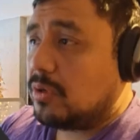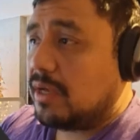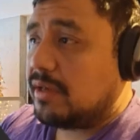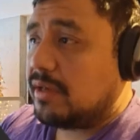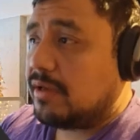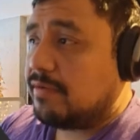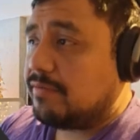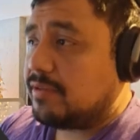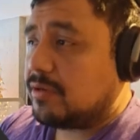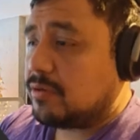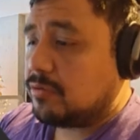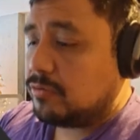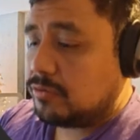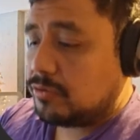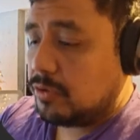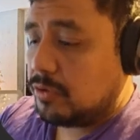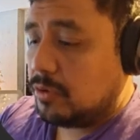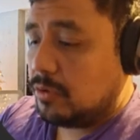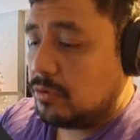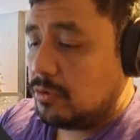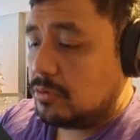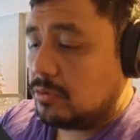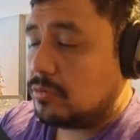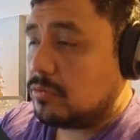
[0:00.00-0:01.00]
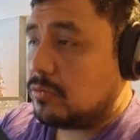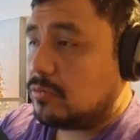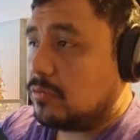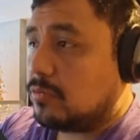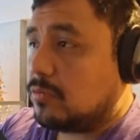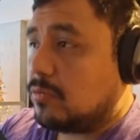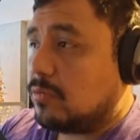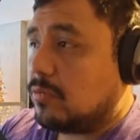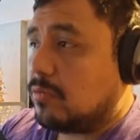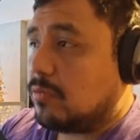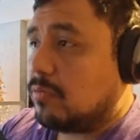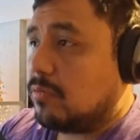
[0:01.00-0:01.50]
the control.
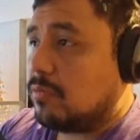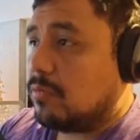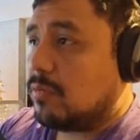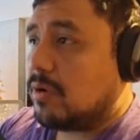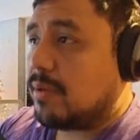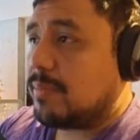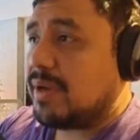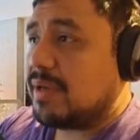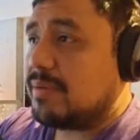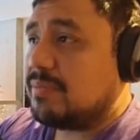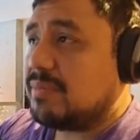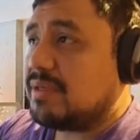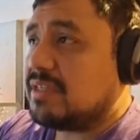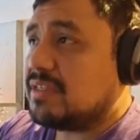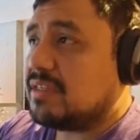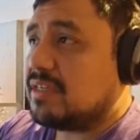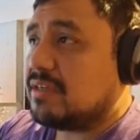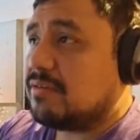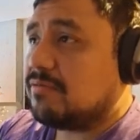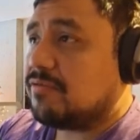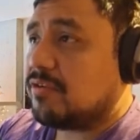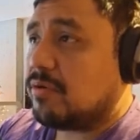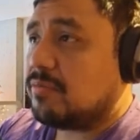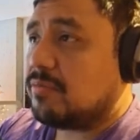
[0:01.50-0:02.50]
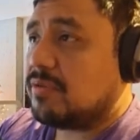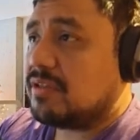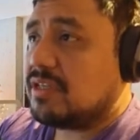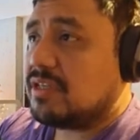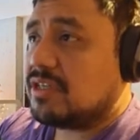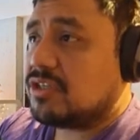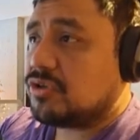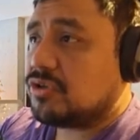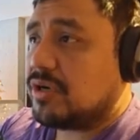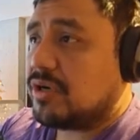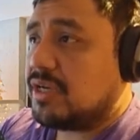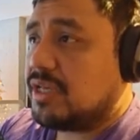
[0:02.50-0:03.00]
What am I missing from the
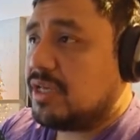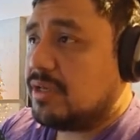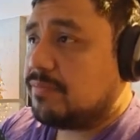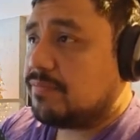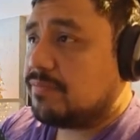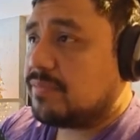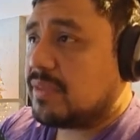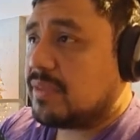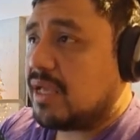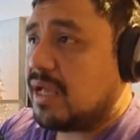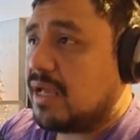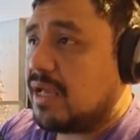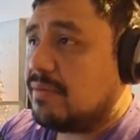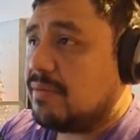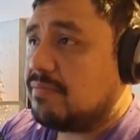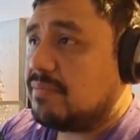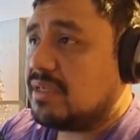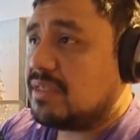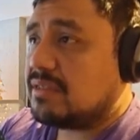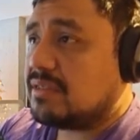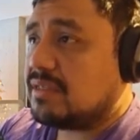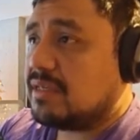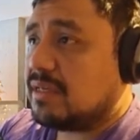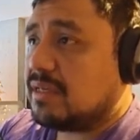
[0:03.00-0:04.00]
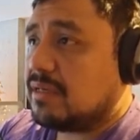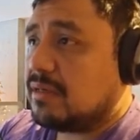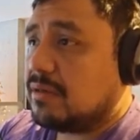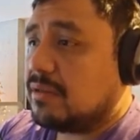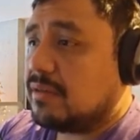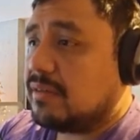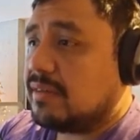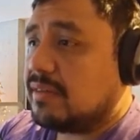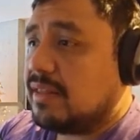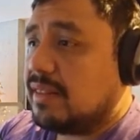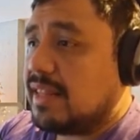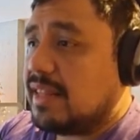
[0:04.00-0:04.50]
dictionary? I'm missing
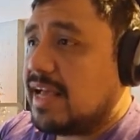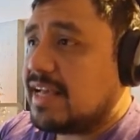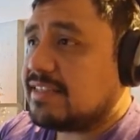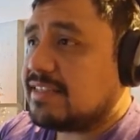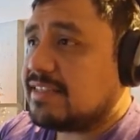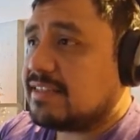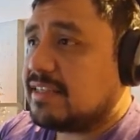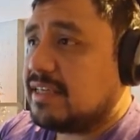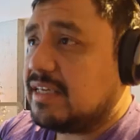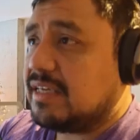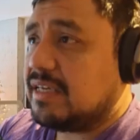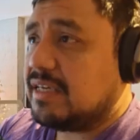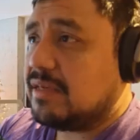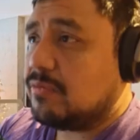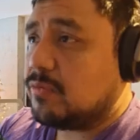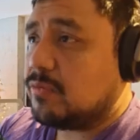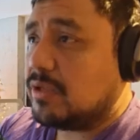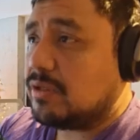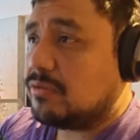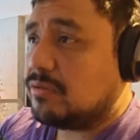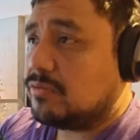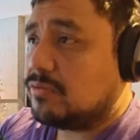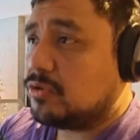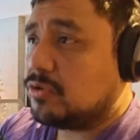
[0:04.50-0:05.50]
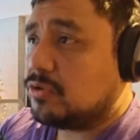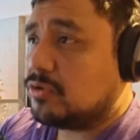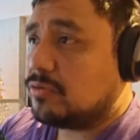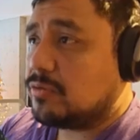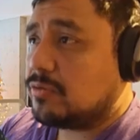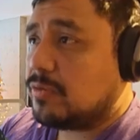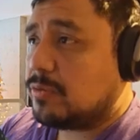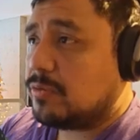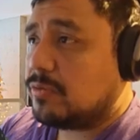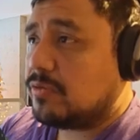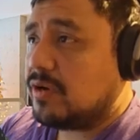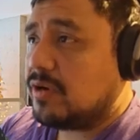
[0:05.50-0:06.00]
the last key. Well,
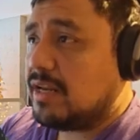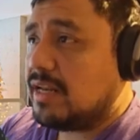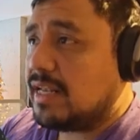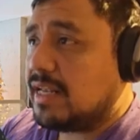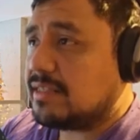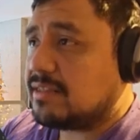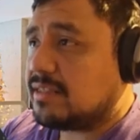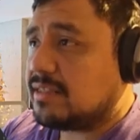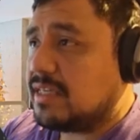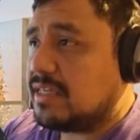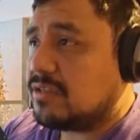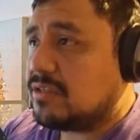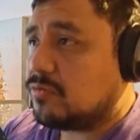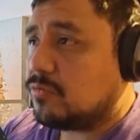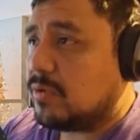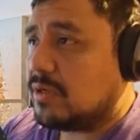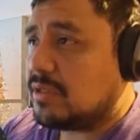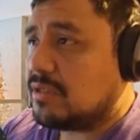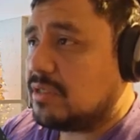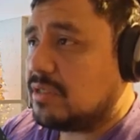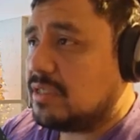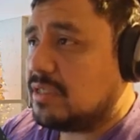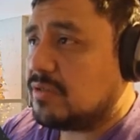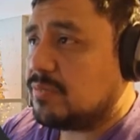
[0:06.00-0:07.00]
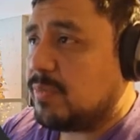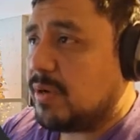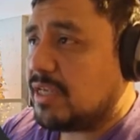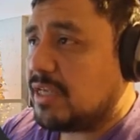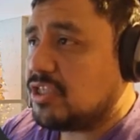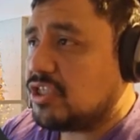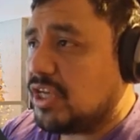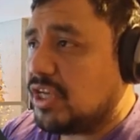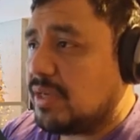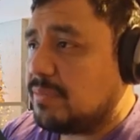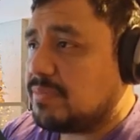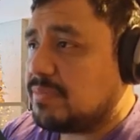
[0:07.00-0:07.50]
3 last keys. One is blend
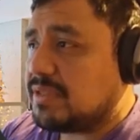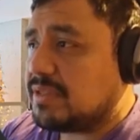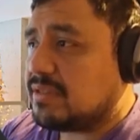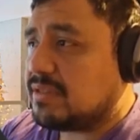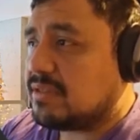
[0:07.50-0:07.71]
shapes.